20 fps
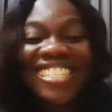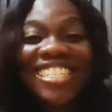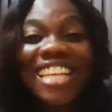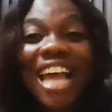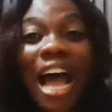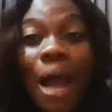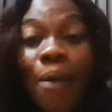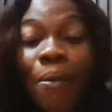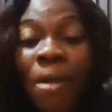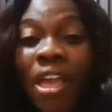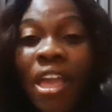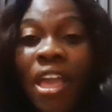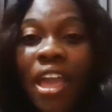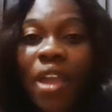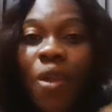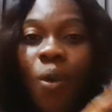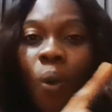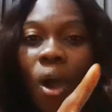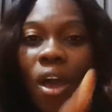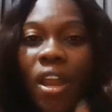job.
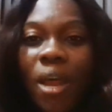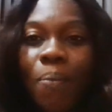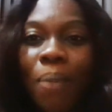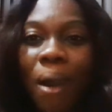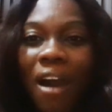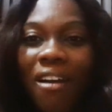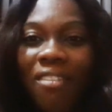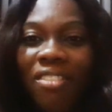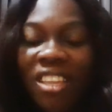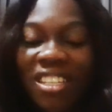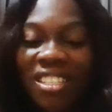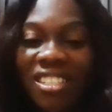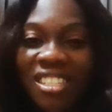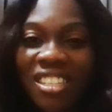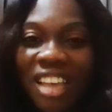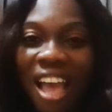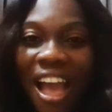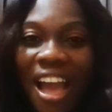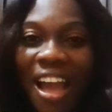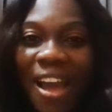And what about this
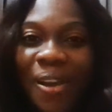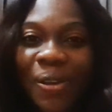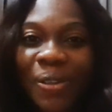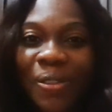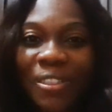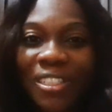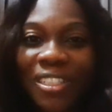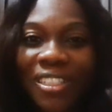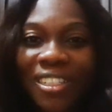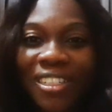sound?